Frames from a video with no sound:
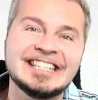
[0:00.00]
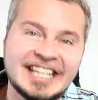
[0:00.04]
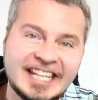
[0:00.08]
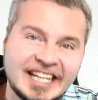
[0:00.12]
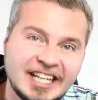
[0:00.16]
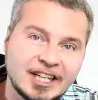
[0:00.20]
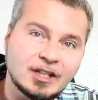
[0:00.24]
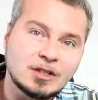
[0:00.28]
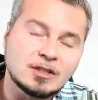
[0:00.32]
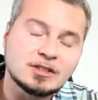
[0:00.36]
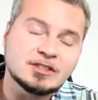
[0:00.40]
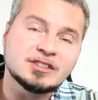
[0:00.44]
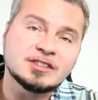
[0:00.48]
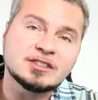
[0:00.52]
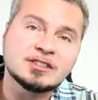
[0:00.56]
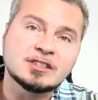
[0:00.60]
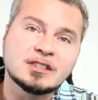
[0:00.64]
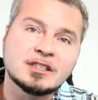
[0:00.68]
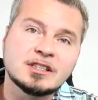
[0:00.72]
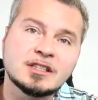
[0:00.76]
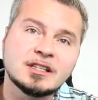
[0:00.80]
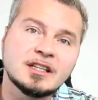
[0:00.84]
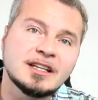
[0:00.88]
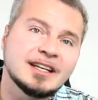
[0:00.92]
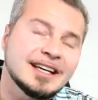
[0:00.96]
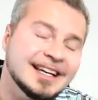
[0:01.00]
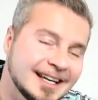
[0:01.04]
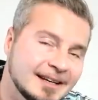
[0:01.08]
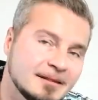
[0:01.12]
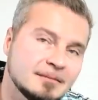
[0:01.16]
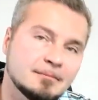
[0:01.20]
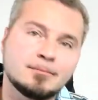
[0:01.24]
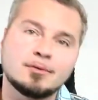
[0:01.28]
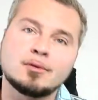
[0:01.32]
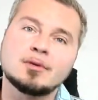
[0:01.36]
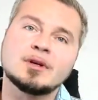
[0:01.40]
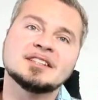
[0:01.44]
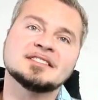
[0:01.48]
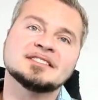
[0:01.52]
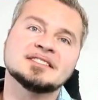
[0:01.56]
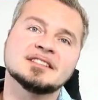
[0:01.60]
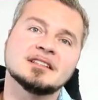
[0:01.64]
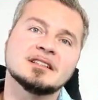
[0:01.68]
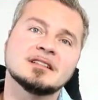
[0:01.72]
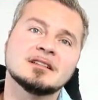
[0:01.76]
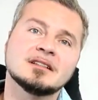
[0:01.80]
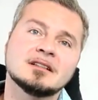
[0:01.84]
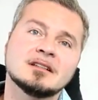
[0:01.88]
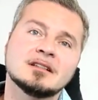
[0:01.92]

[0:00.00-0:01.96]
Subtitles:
years in prison.